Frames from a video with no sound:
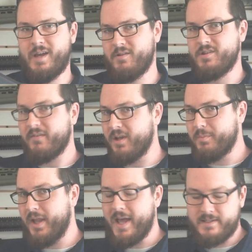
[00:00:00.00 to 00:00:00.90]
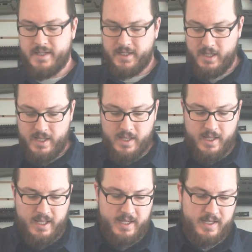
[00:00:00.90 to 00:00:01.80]
airsoft gun plastic.
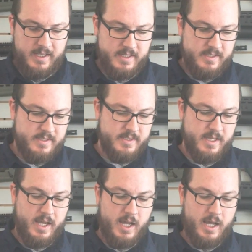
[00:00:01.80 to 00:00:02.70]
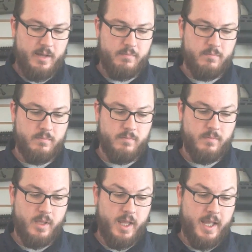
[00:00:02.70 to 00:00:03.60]
It is
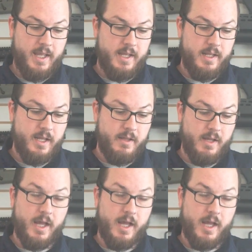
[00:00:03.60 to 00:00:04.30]
a